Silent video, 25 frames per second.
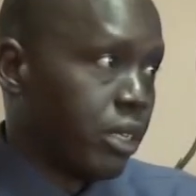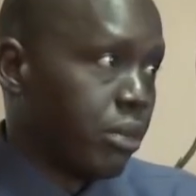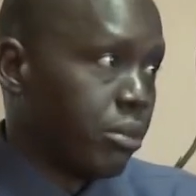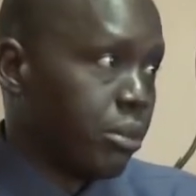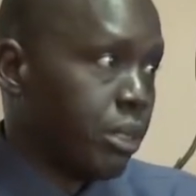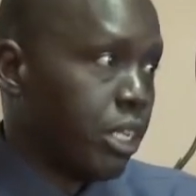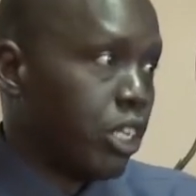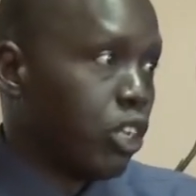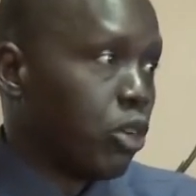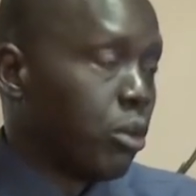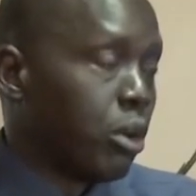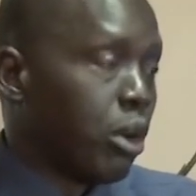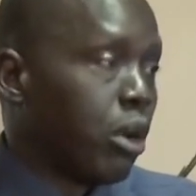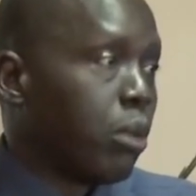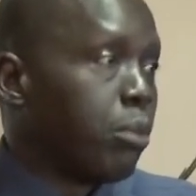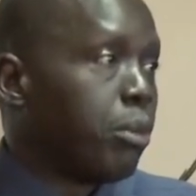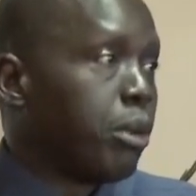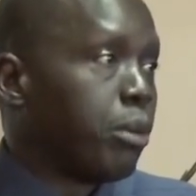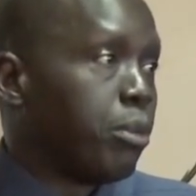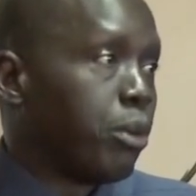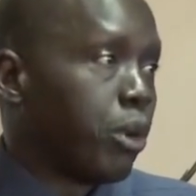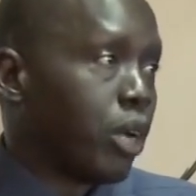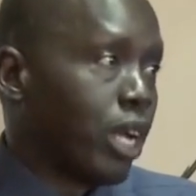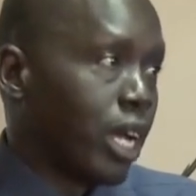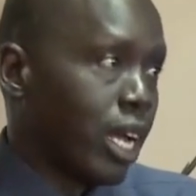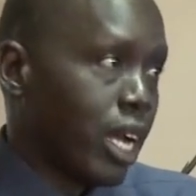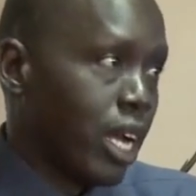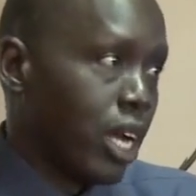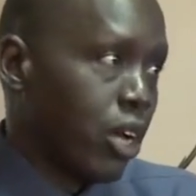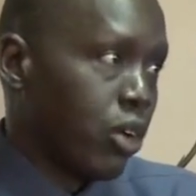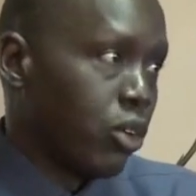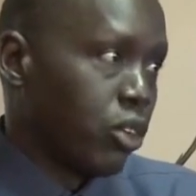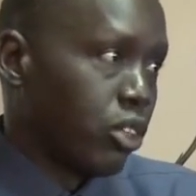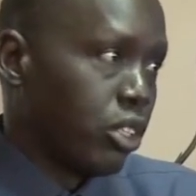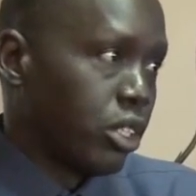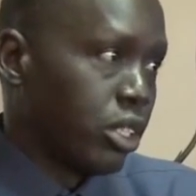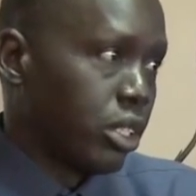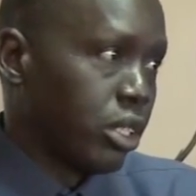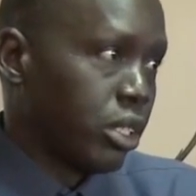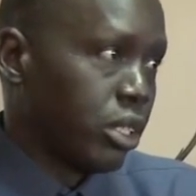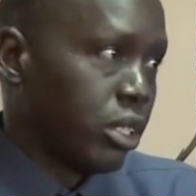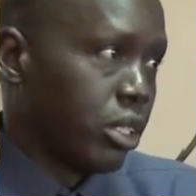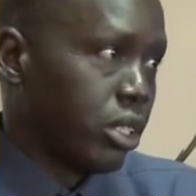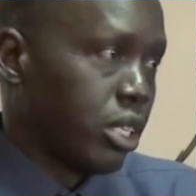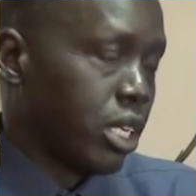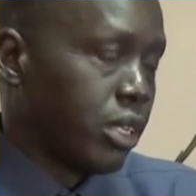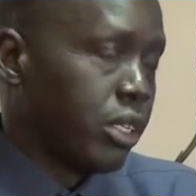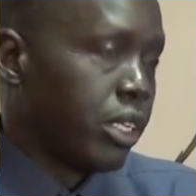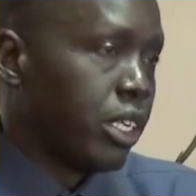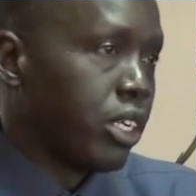Many of our people are out
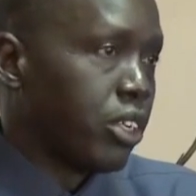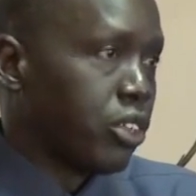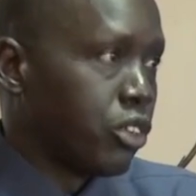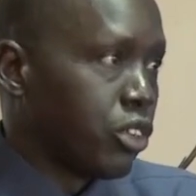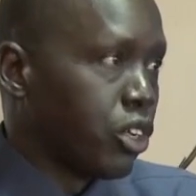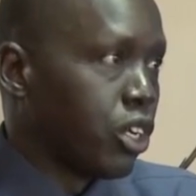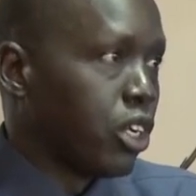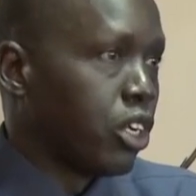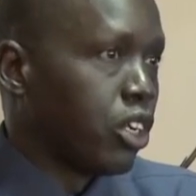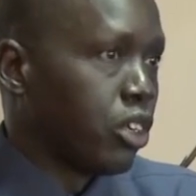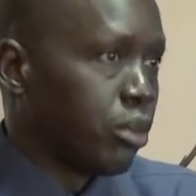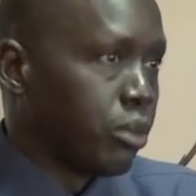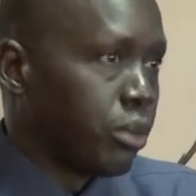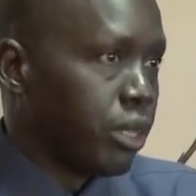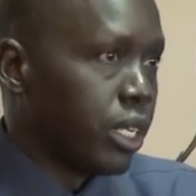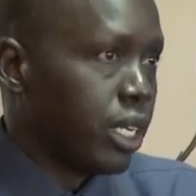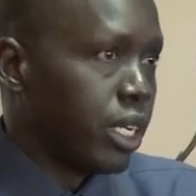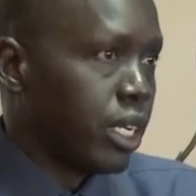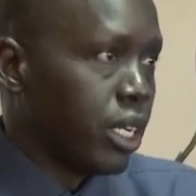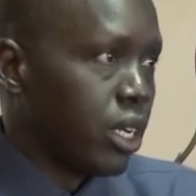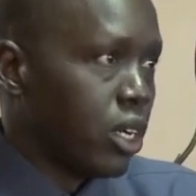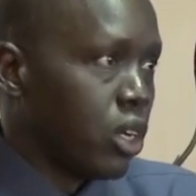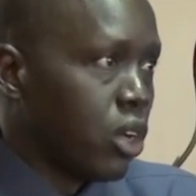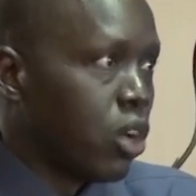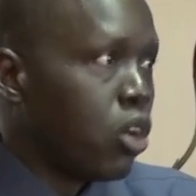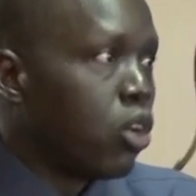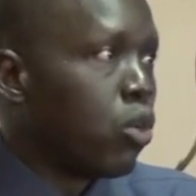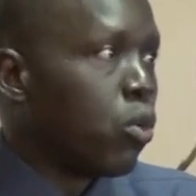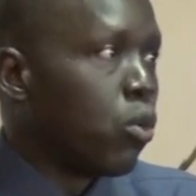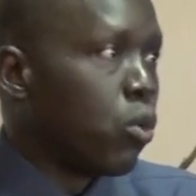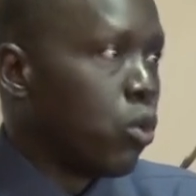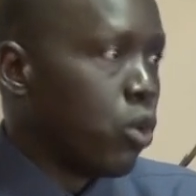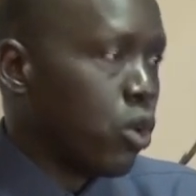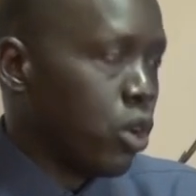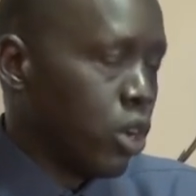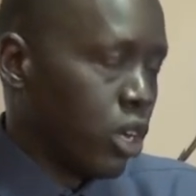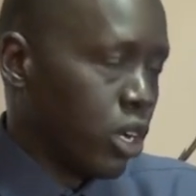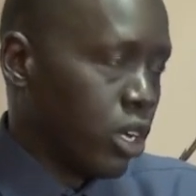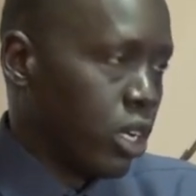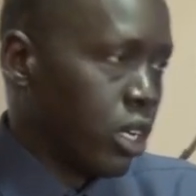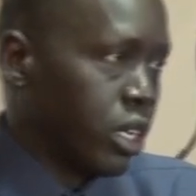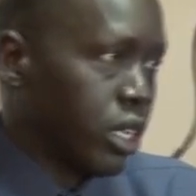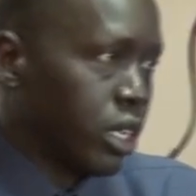as a result of that long war.